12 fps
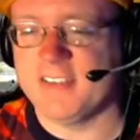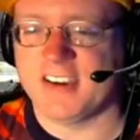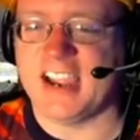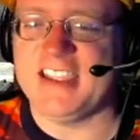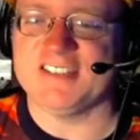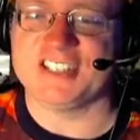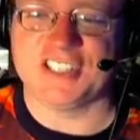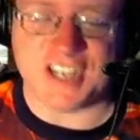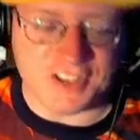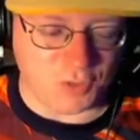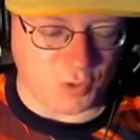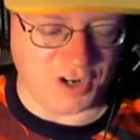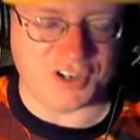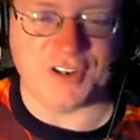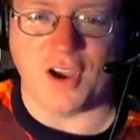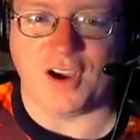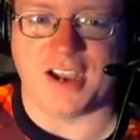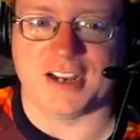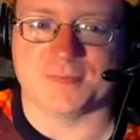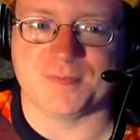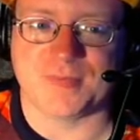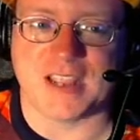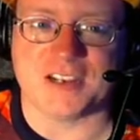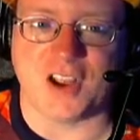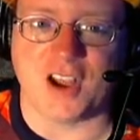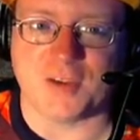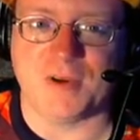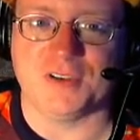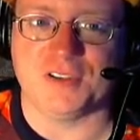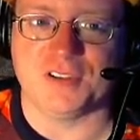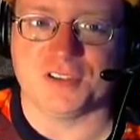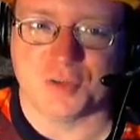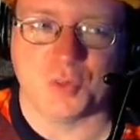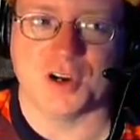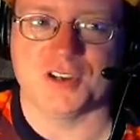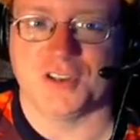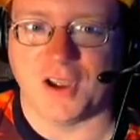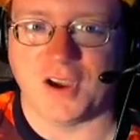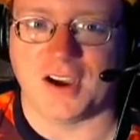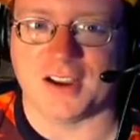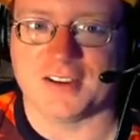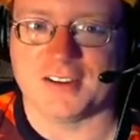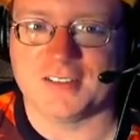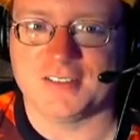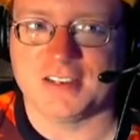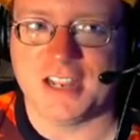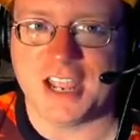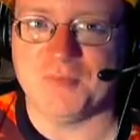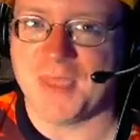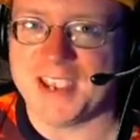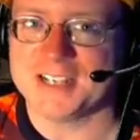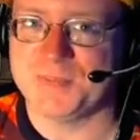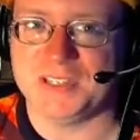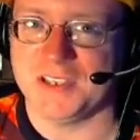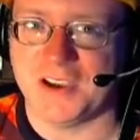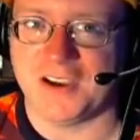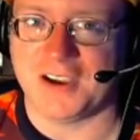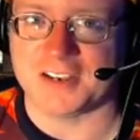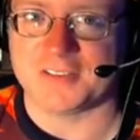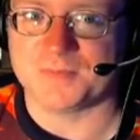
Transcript: I even see the word yawn and talk about the word yawn, it makes me yawn.